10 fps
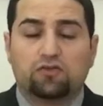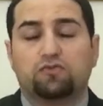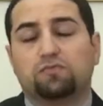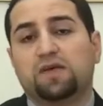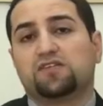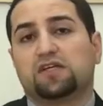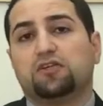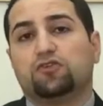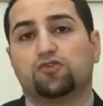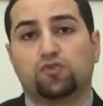to
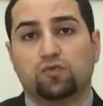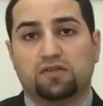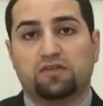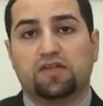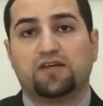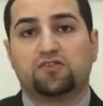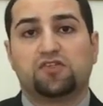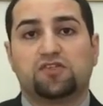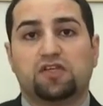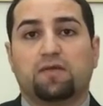basically to suit the
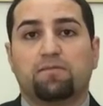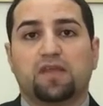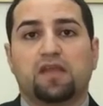existing